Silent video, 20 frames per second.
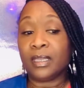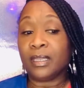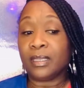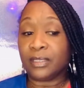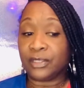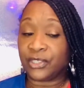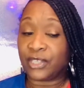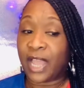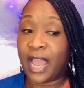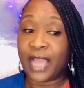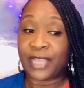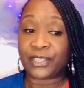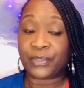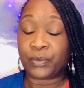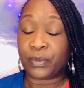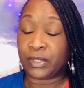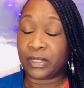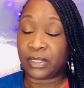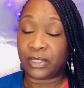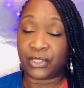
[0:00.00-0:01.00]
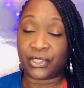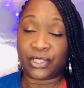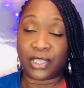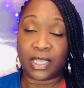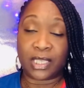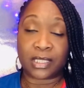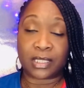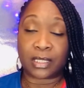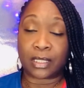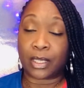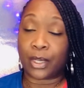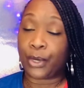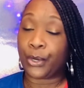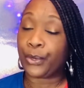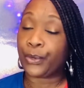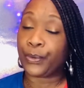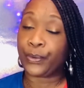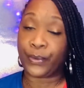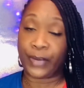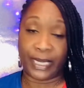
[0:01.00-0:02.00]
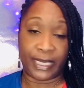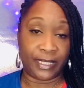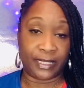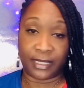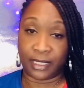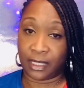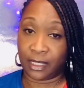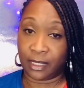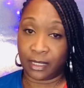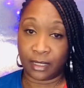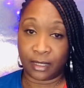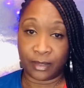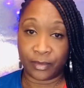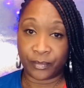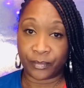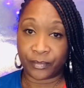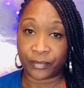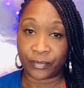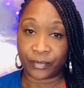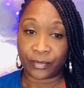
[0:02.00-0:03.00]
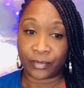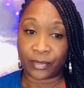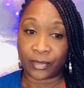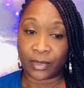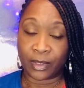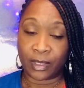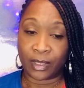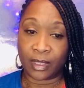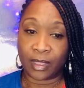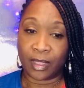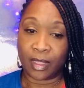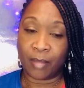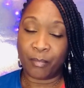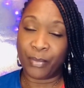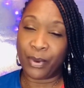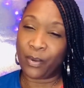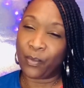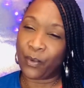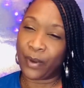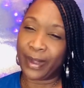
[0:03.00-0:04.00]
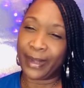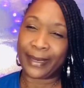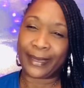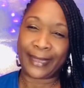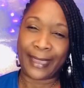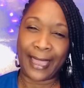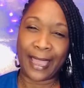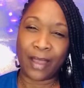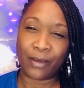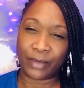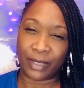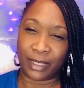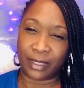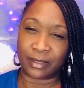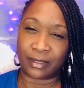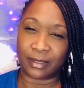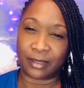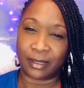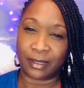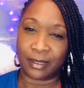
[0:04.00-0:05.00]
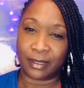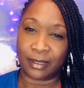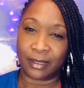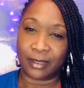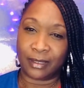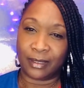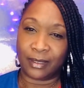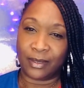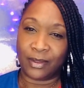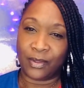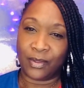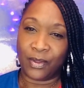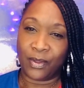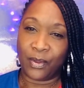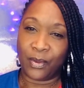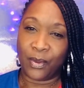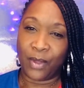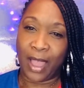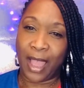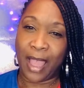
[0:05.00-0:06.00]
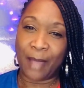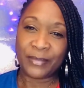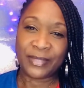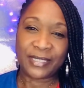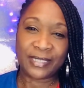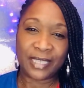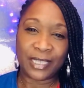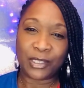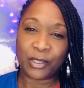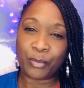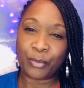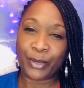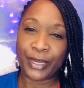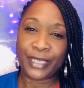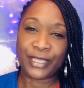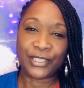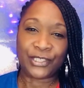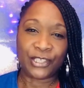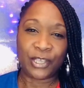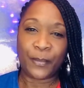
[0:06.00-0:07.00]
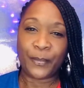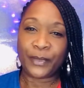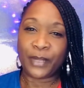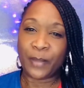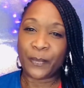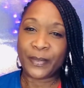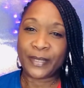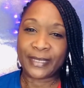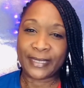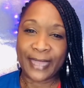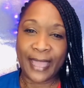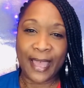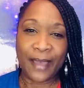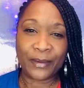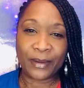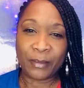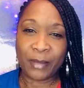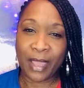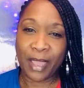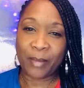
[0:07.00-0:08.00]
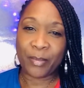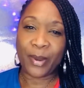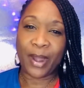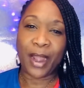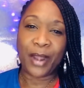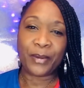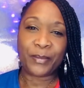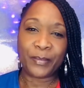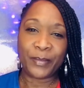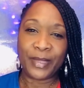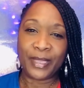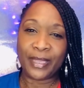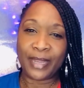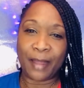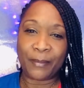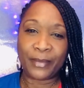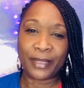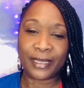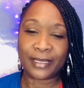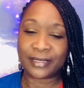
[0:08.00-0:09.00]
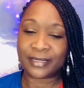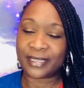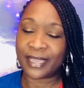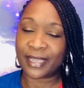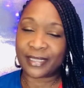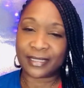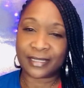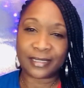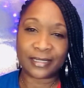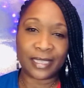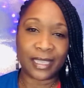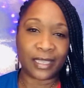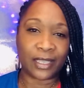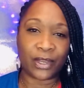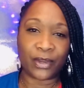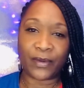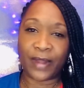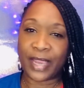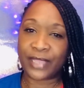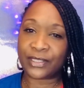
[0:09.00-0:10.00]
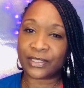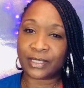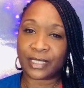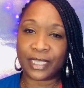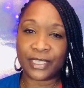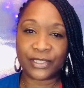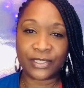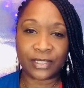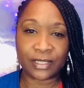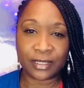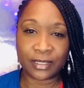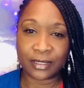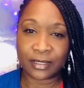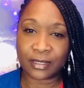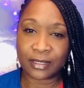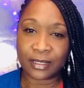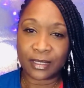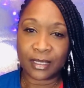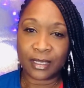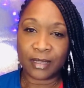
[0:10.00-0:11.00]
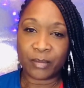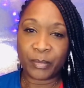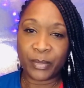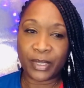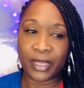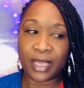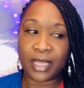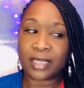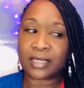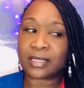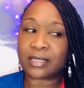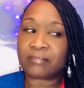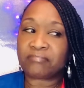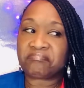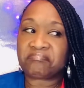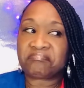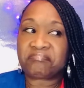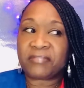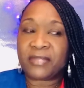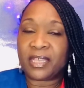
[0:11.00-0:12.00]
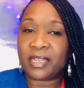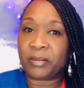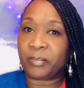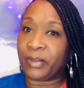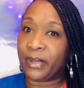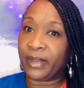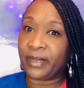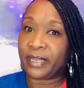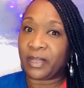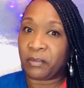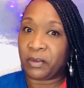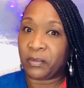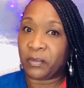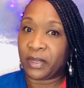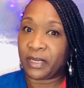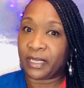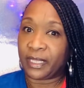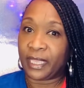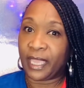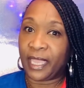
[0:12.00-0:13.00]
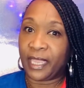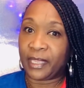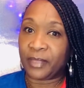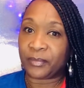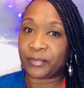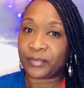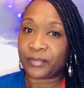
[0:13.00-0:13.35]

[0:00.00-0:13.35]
Josh was just crazy. But where it counted, I'm celebrating, jumping up and down in my apartment. I'm getting texts saying congratulations because it appeared that we won the game.